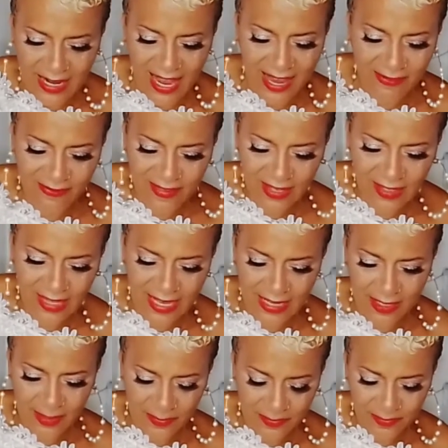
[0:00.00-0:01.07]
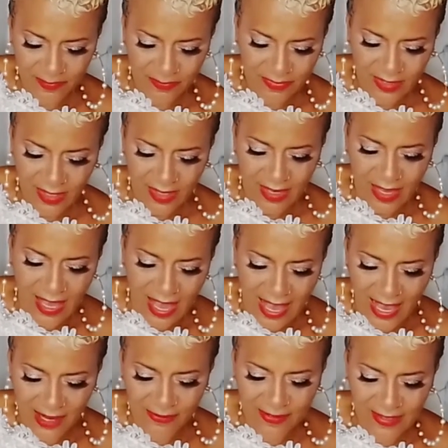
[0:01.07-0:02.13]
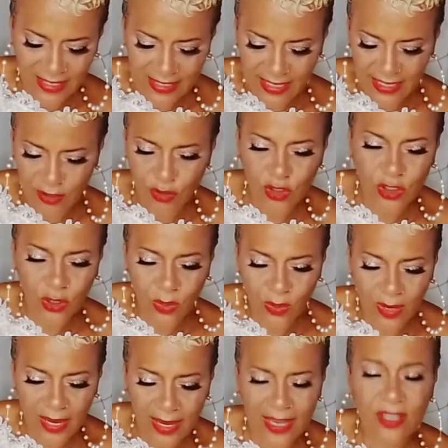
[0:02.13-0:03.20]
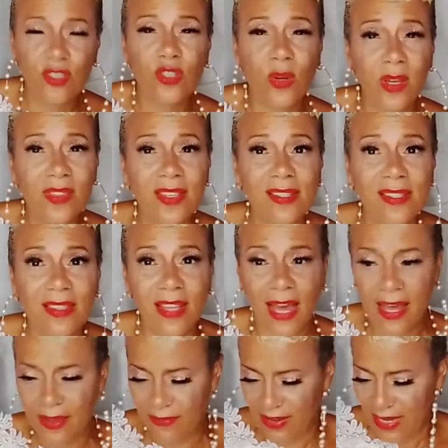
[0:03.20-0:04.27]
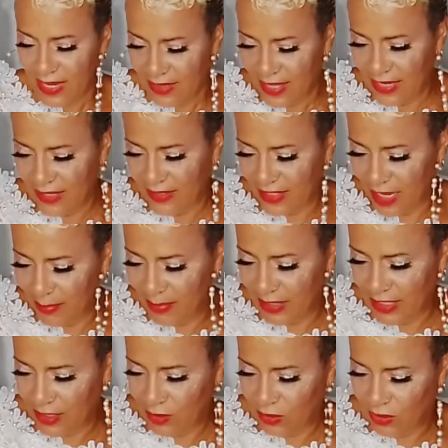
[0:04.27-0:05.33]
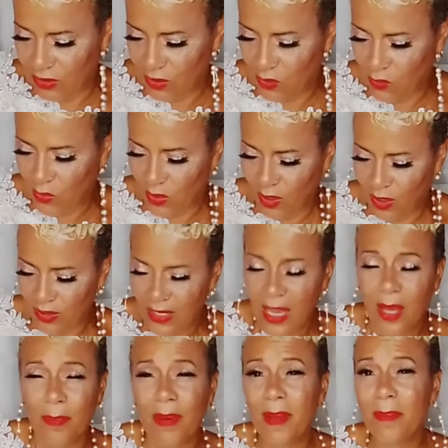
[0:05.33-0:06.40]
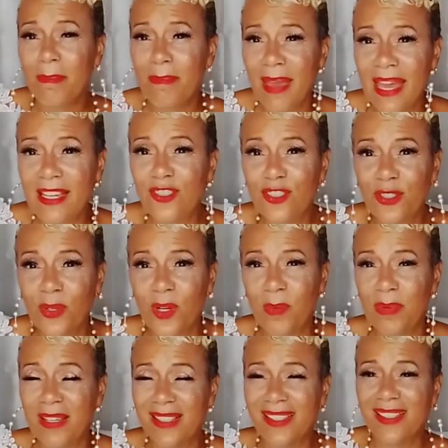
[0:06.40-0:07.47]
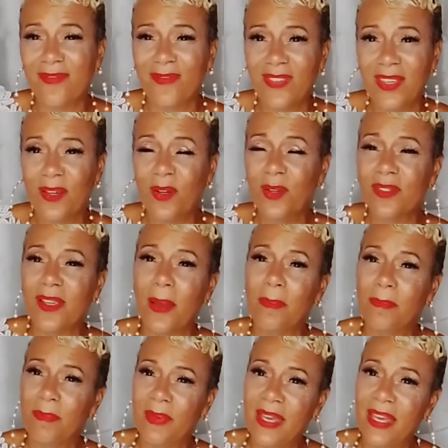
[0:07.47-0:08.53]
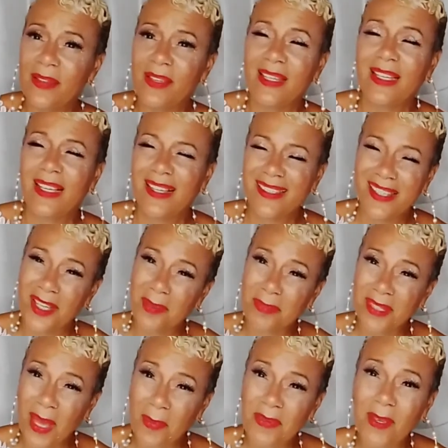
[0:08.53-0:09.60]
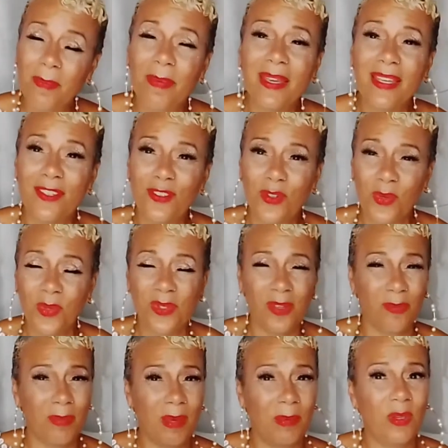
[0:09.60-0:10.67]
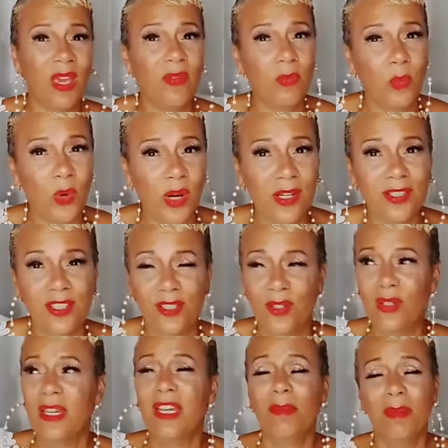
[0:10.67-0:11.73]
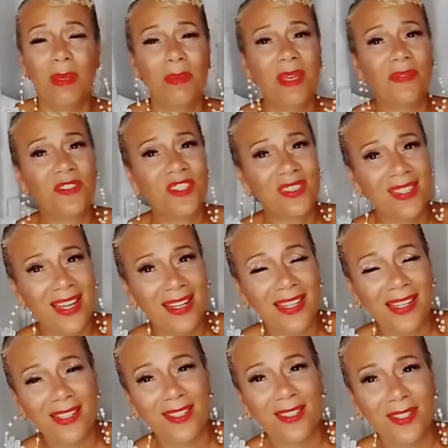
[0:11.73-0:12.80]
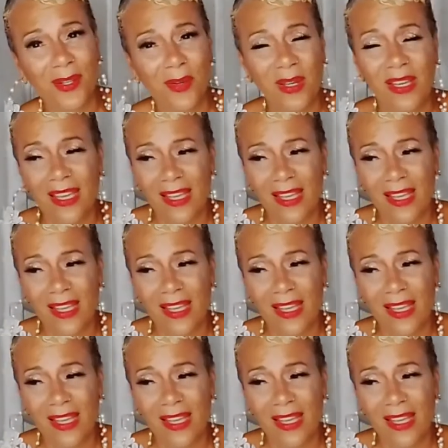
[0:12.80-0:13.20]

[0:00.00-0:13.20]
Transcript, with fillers: and I feel like I feel like enjoy, enjoy this love that is coming into your world, but make sure because it feels a bit, sometimes a bit intrusive. Maybe you have work to do, maybe you have studying to do,